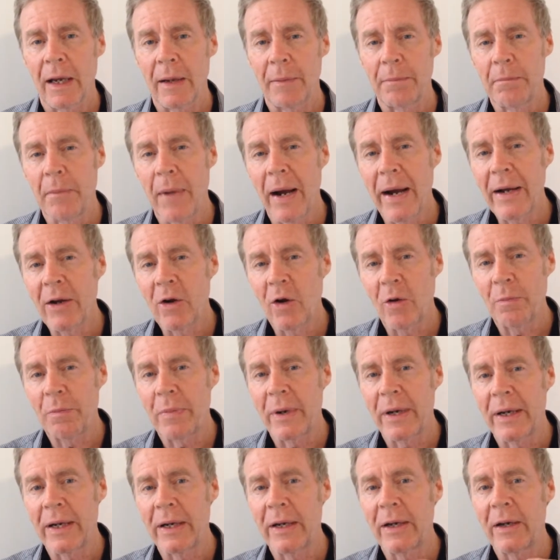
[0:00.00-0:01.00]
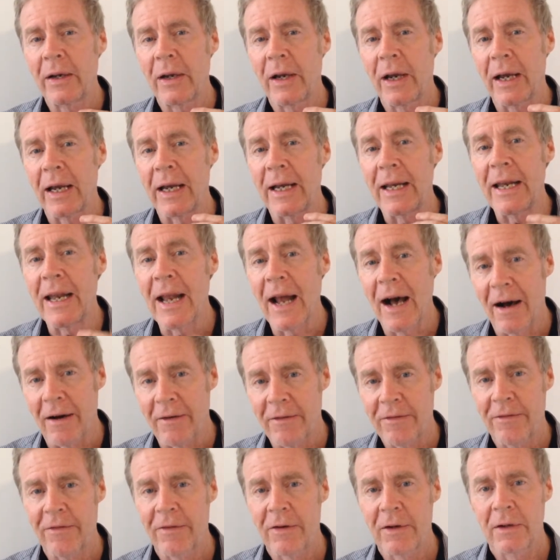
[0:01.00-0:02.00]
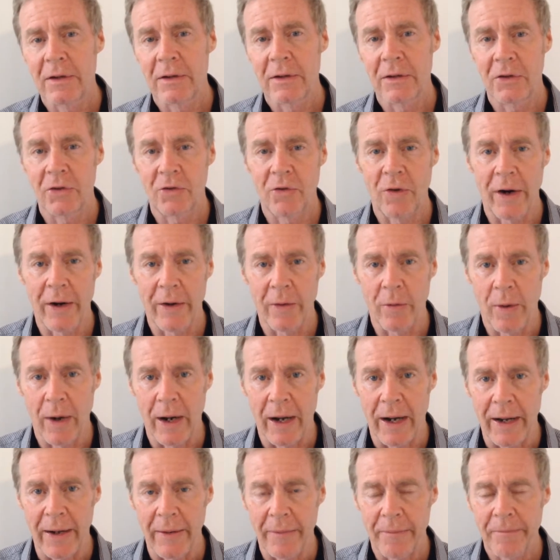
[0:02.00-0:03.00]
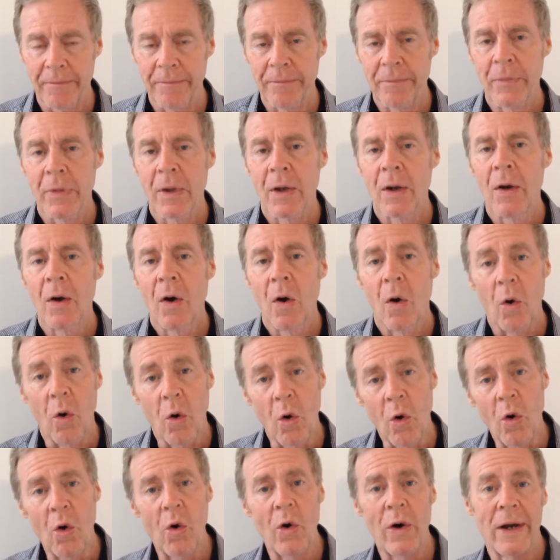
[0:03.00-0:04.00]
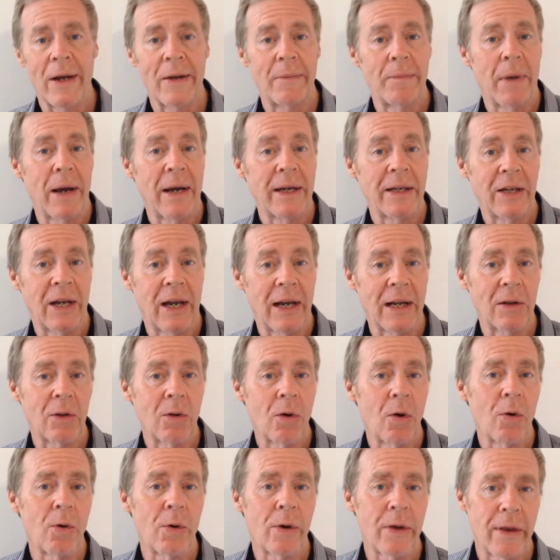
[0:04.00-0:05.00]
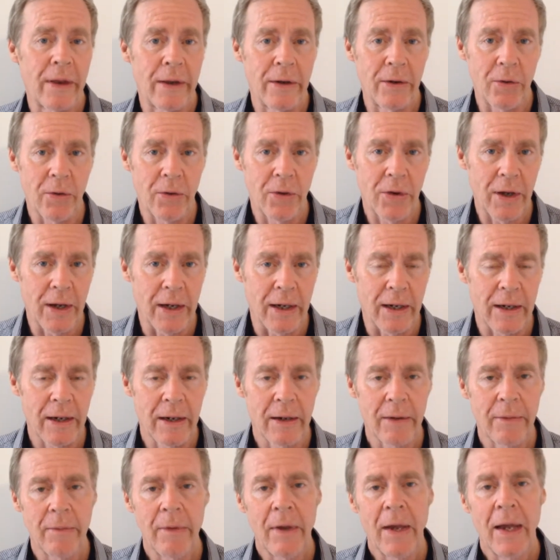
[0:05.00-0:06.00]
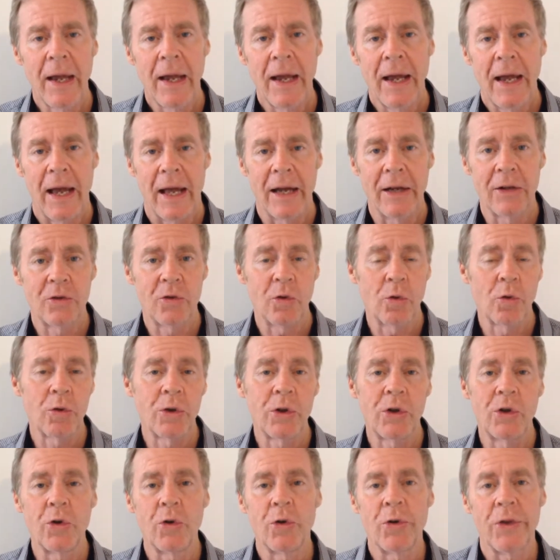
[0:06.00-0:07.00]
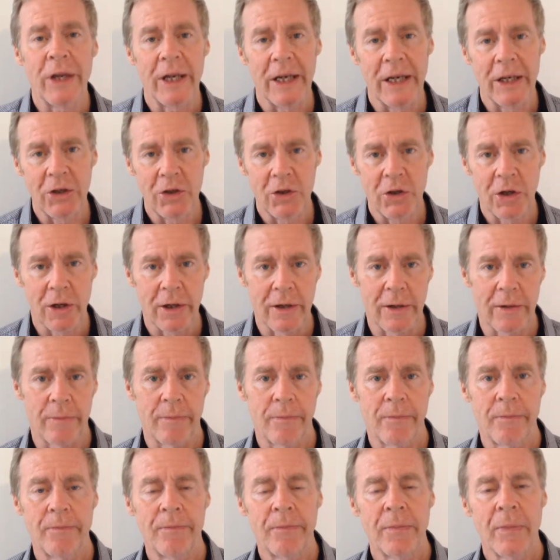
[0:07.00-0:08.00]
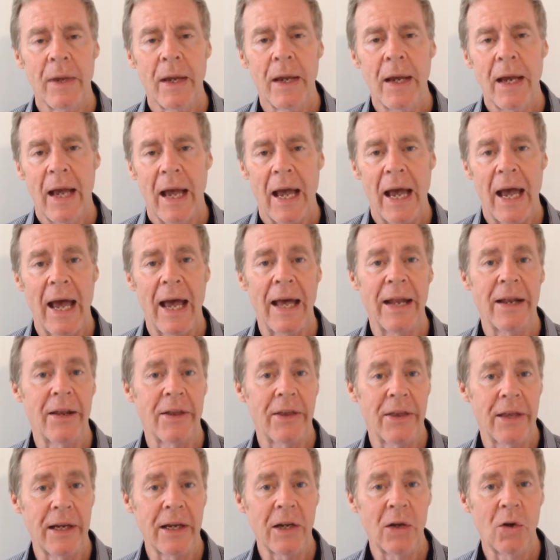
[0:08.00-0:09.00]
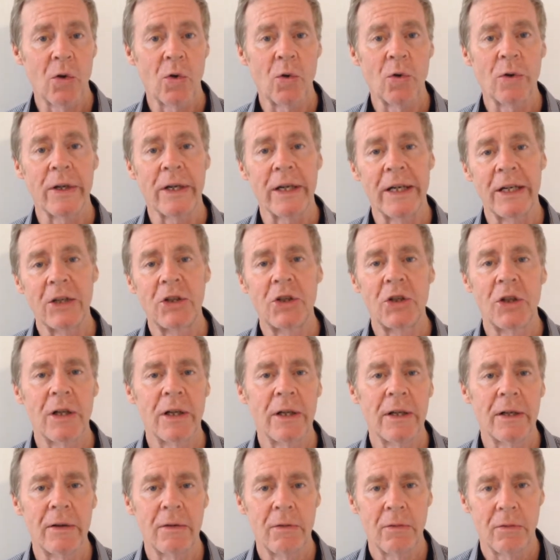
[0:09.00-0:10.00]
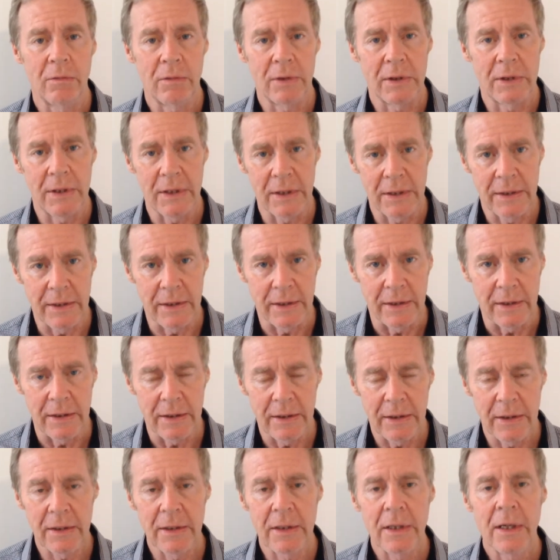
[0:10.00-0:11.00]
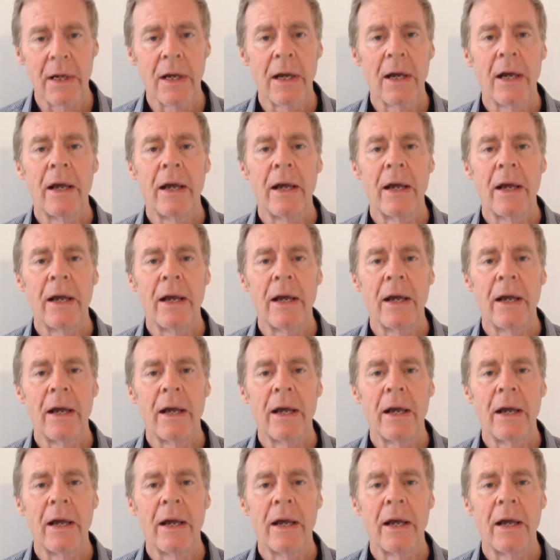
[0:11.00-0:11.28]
it may not be enough straight away, or it may take longer than you think. And it's all to do with insulin and a thing called insulin resistance.